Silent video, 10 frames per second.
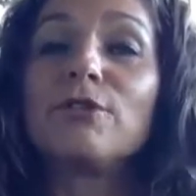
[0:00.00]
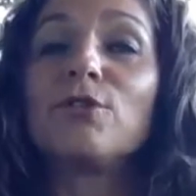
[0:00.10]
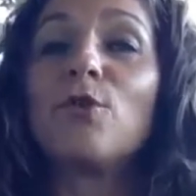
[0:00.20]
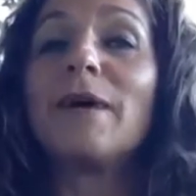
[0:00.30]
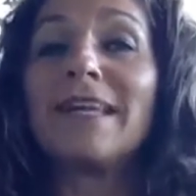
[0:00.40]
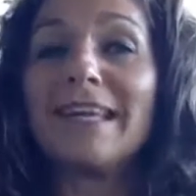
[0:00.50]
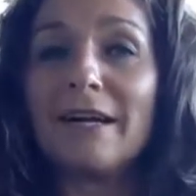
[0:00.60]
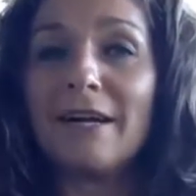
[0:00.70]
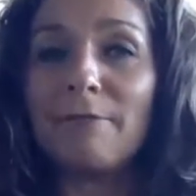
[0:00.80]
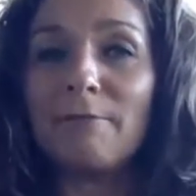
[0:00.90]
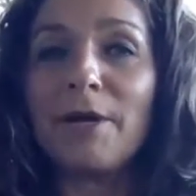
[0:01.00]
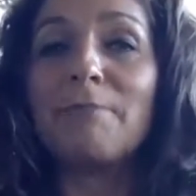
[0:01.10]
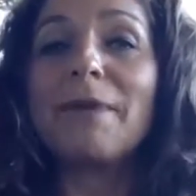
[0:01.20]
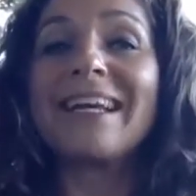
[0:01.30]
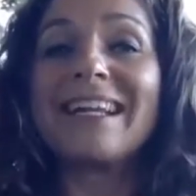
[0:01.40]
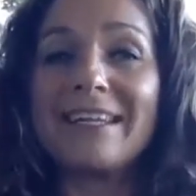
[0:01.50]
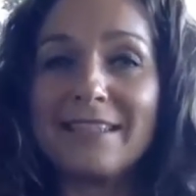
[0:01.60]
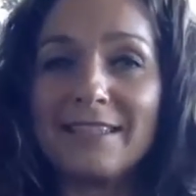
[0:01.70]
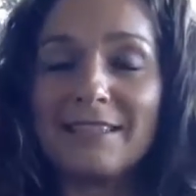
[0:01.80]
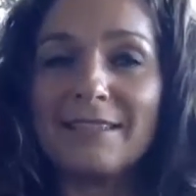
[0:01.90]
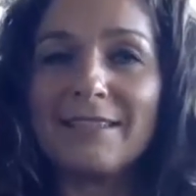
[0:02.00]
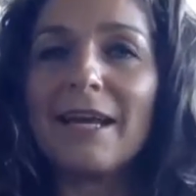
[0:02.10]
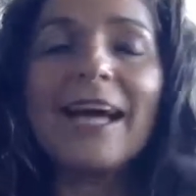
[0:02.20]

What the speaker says: So my income and my clients.